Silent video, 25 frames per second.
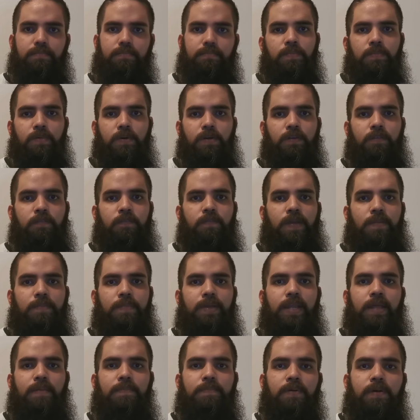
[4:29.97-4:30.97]
with more
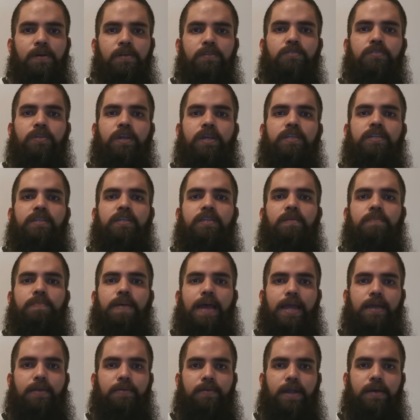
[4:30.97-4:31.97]
family portraits in the
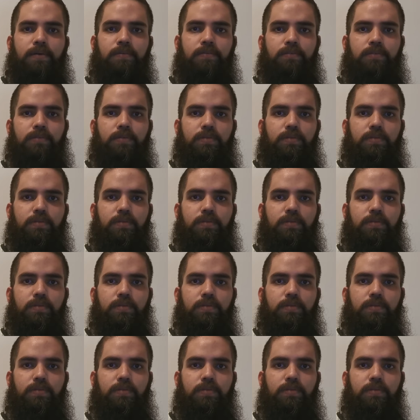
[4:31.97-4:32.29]
background.